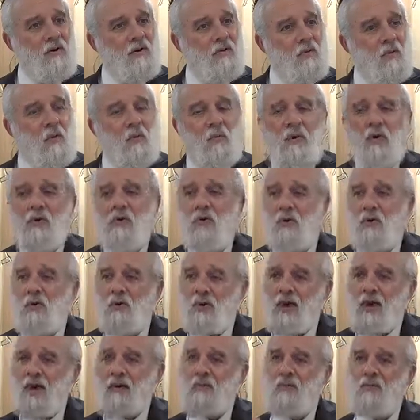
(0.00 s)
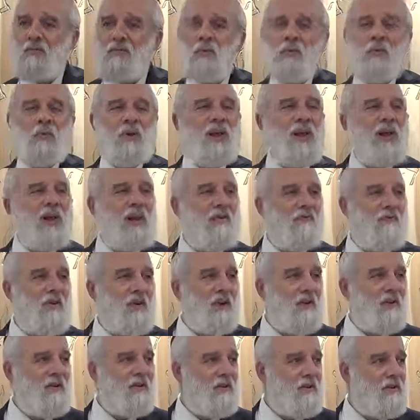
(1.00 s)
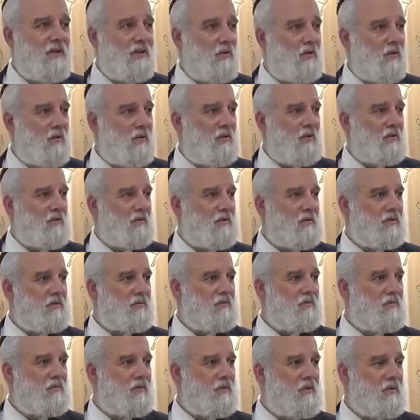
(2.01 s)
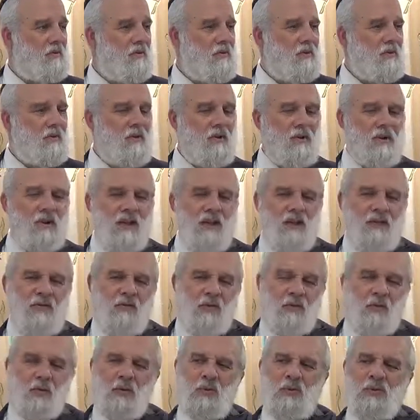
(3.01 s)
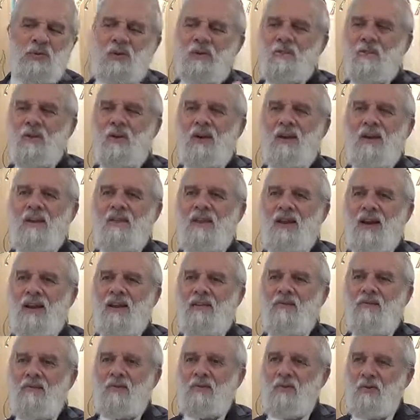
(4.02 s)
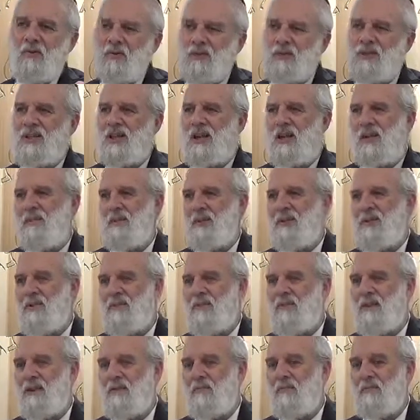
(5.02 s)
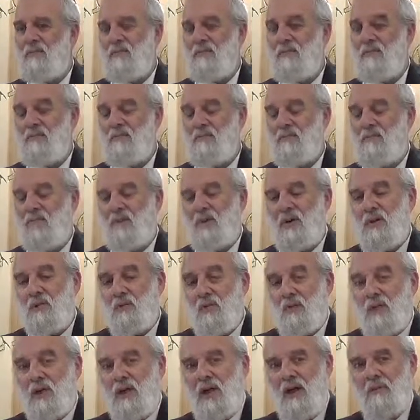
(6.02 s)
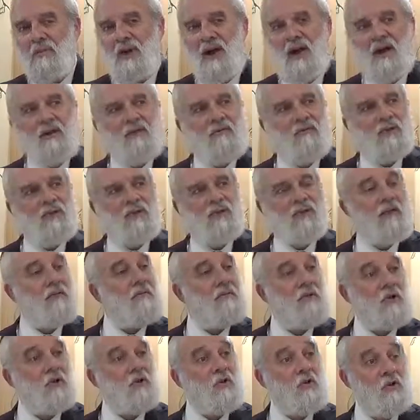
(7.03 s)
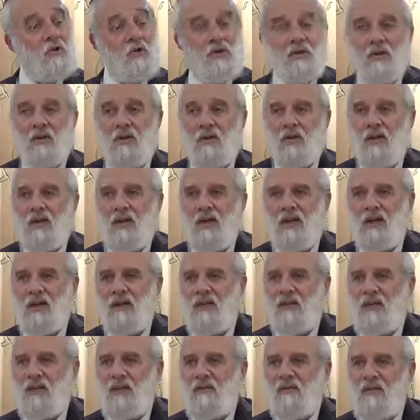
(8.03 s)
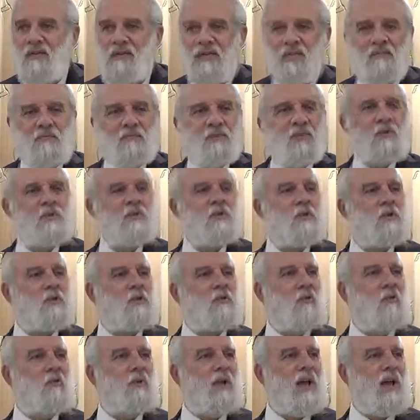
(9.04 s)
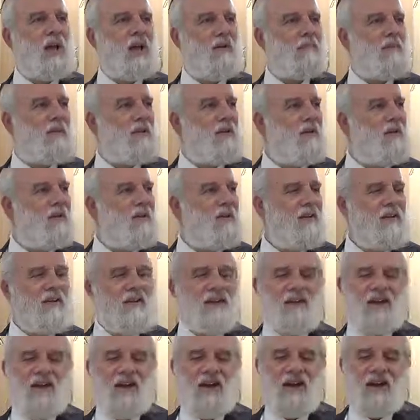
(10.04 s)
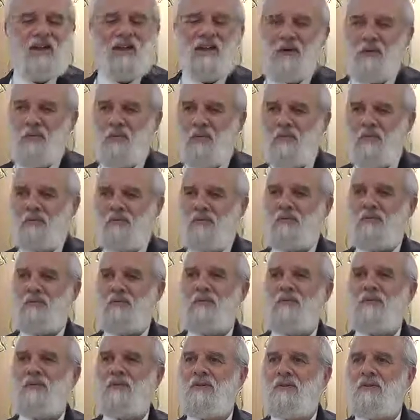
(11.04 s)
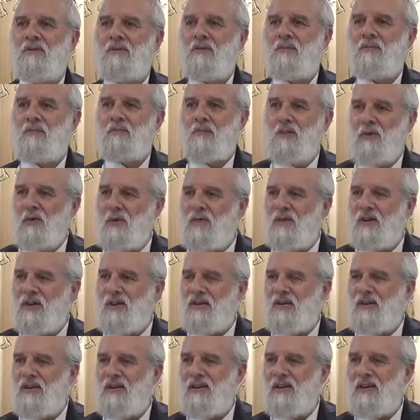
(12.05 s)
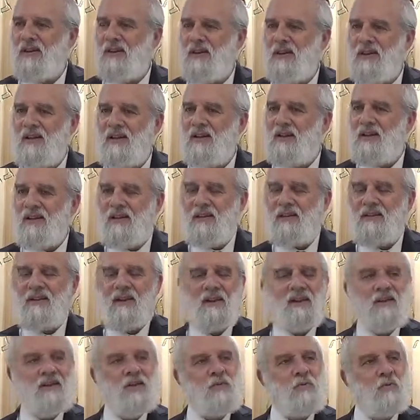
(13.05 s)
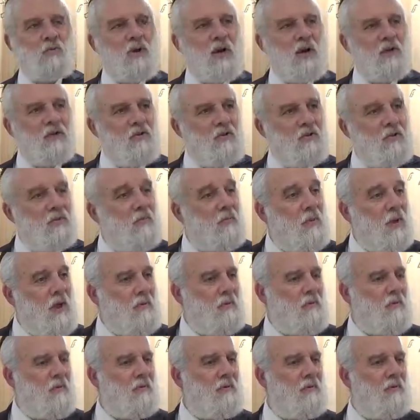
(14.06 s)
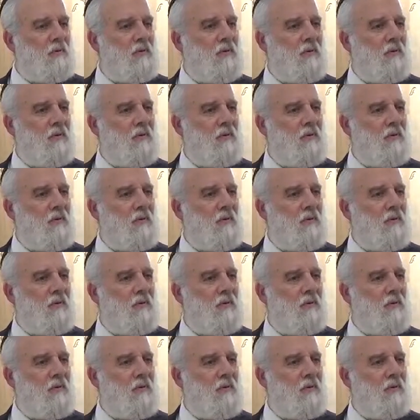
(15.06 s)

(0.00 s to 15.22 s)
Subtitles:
We want your name to be elevated in the world. If you do something like that, even though it's coming to them, what will come out of it? Nothing good. Even the Egyptians will be happy. And they will prove it, that these were not good people.